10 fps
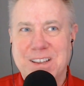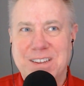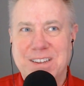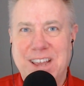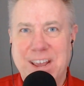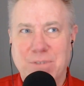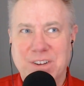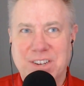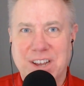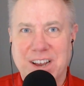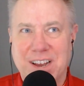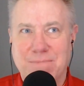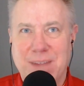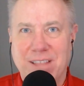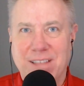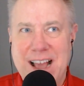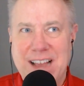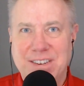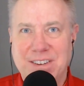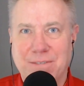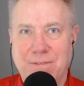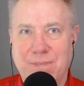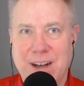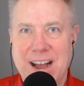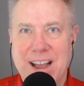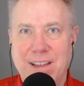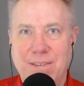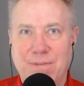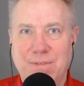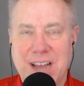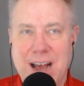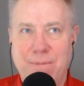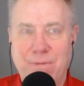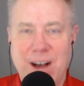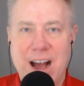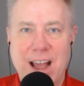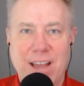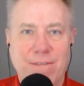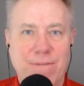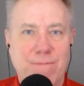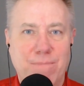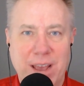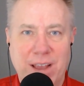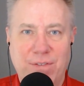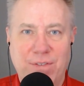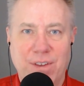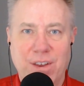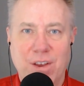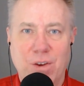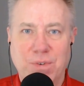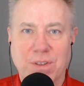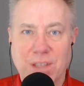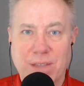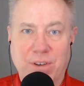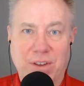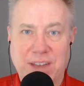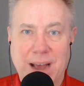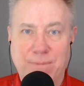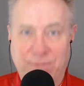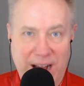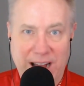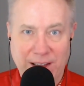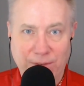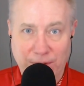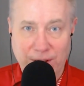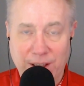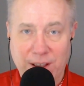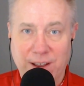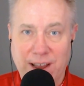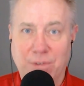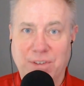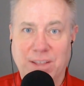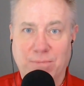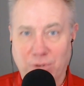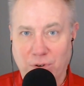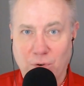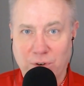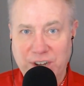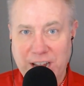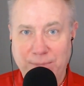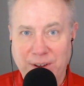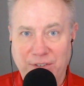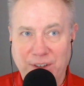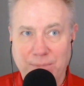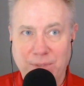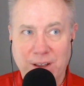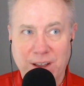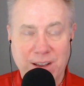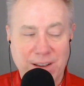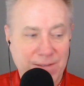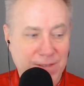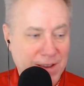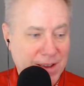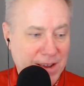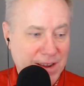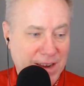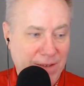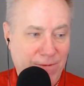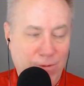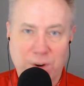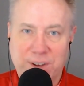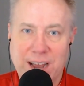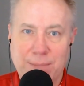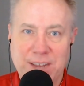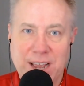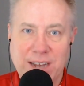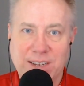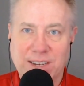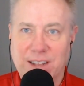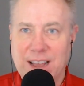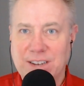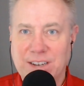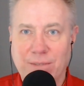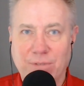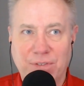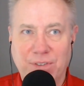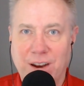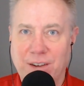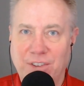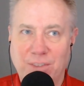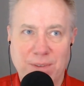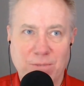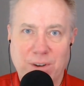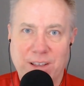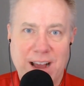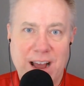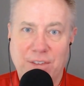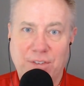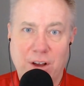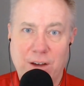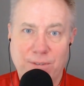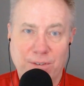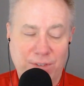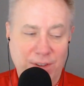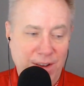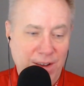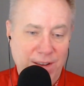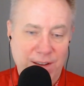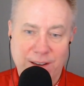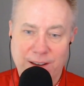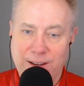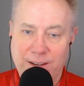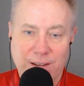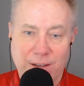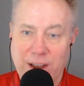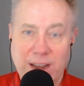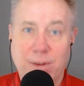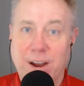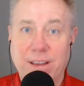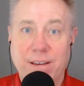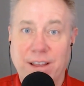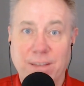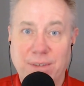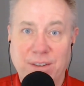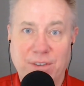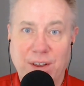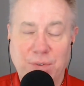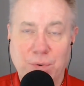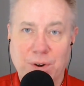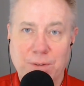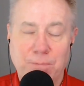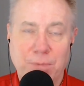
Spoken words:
He was my last of 5 top 5 picks who delivered a top 5, and that was at the Procore Championship. He's had 4 top 10s in his last several starts. He's been one of the hottest golfers of anybody on the PGA Tour.